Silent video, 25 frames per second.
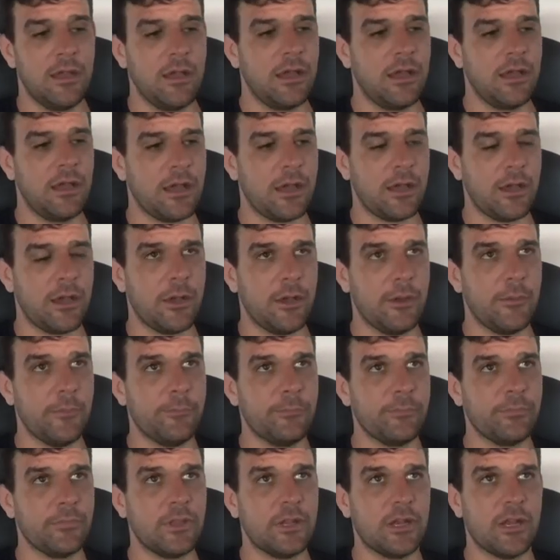
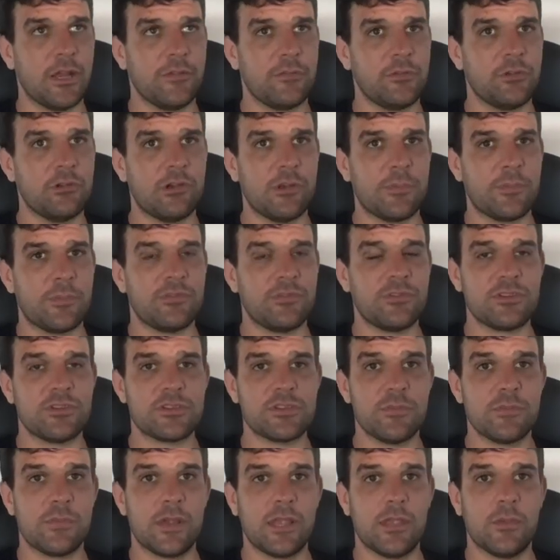If you're in a
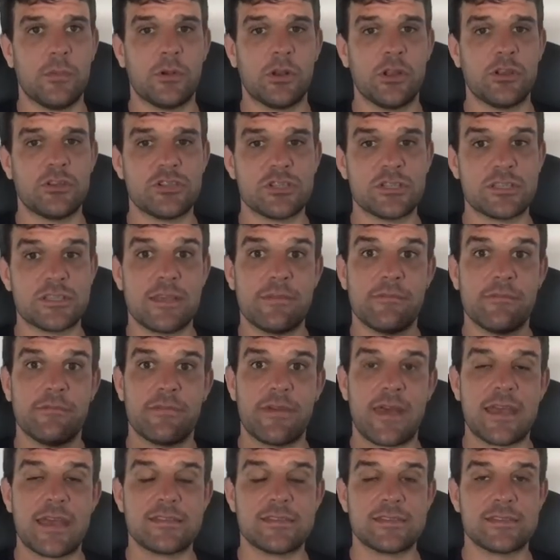position where you want to just
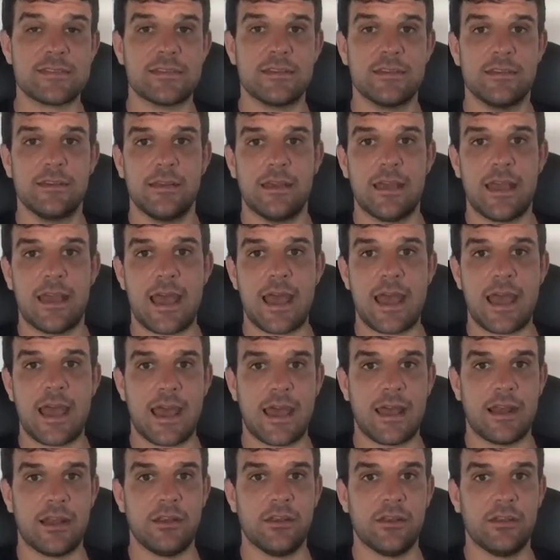invest
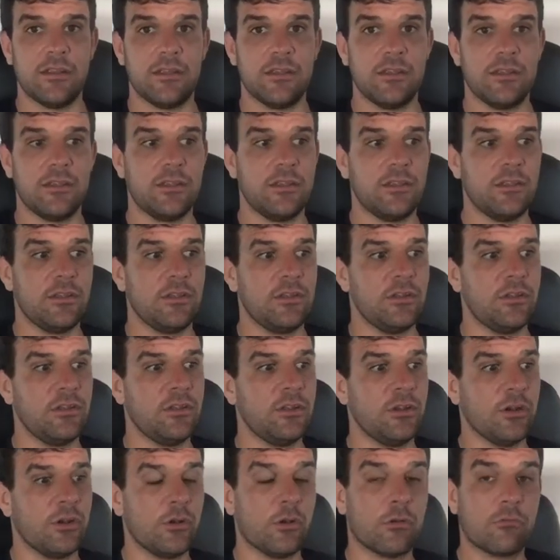and
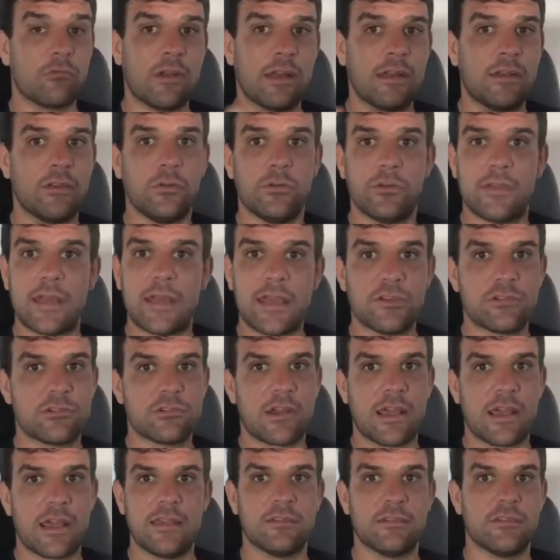not really do day
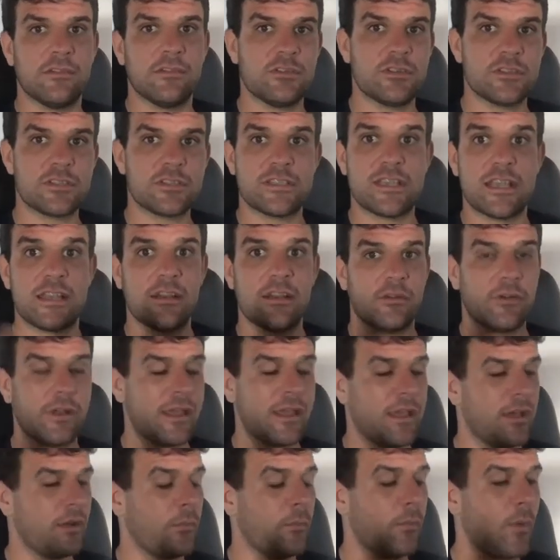trades and just sit on
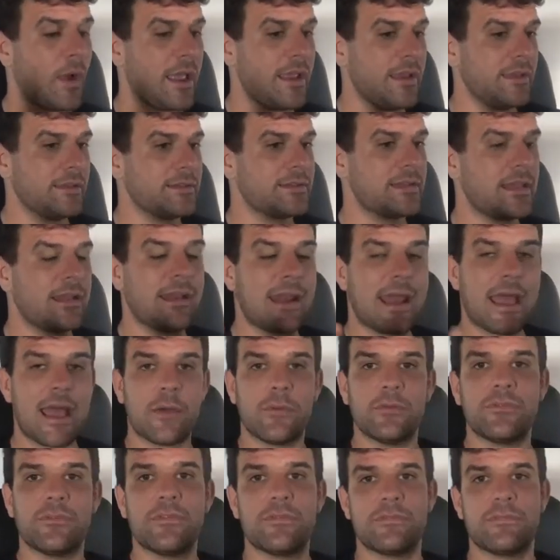it and wait, then
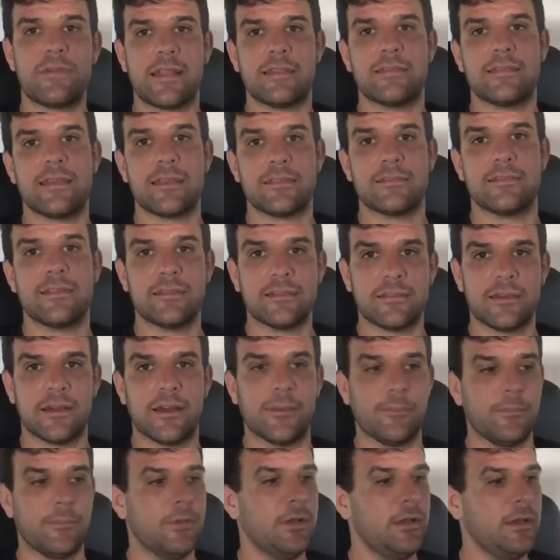now is a fantastic
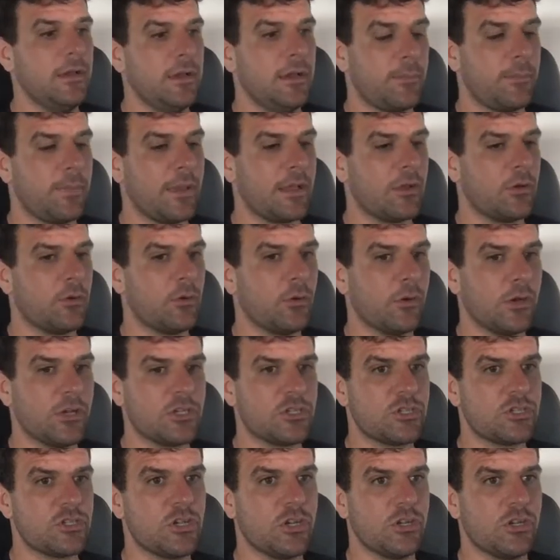time. Bitcoin
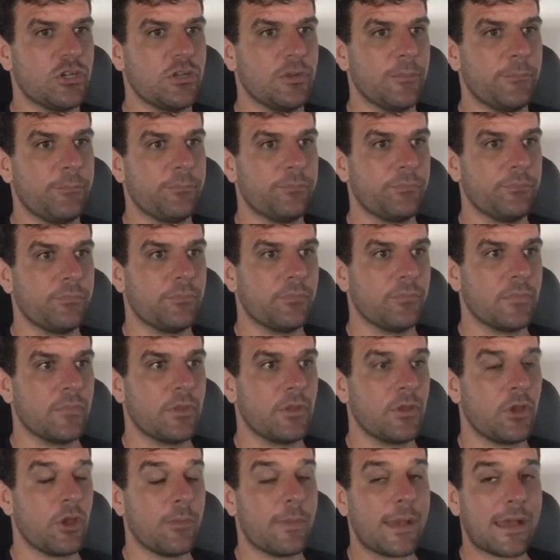should
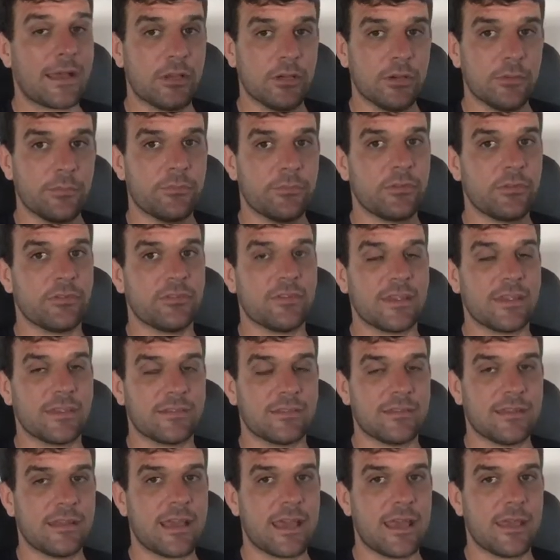go back up to
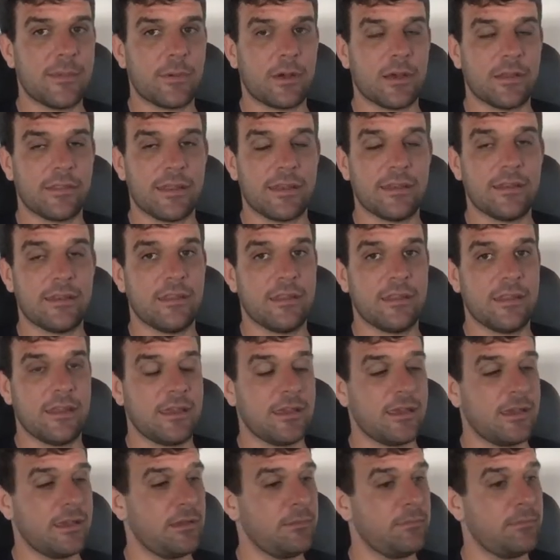60k by the end of the
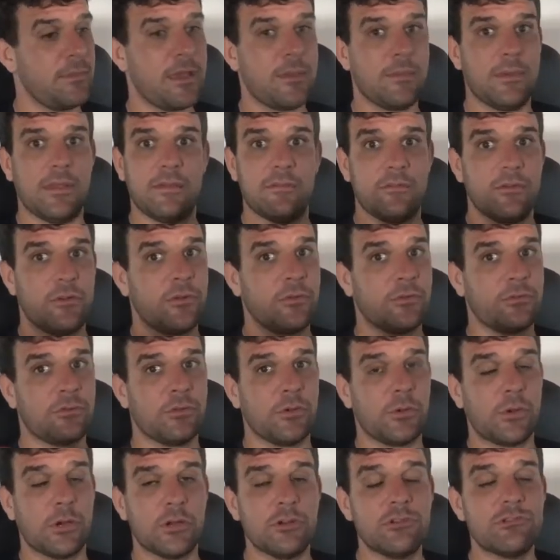year, maybe even up
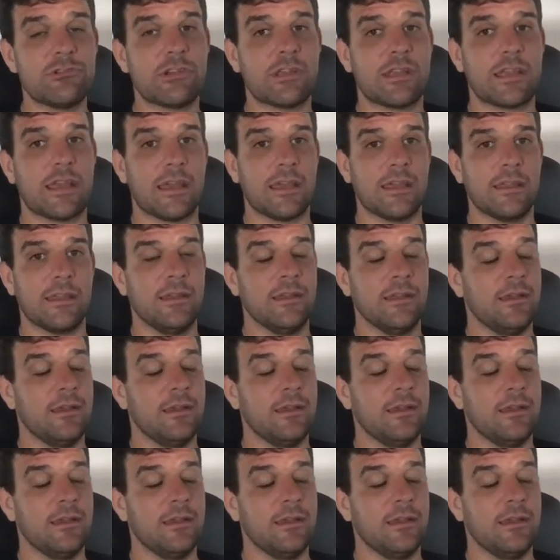to 100k.